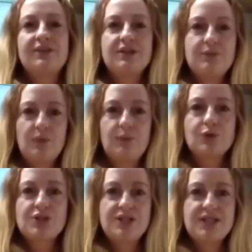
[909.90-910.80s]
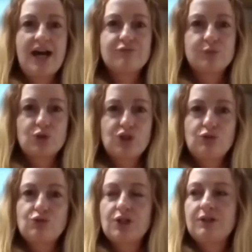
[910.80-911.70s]
whether we wanted to have more
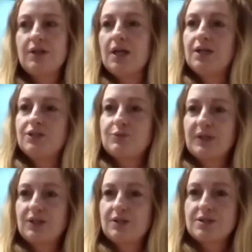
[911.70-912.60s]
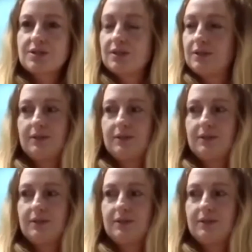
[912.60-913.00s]
children, just because,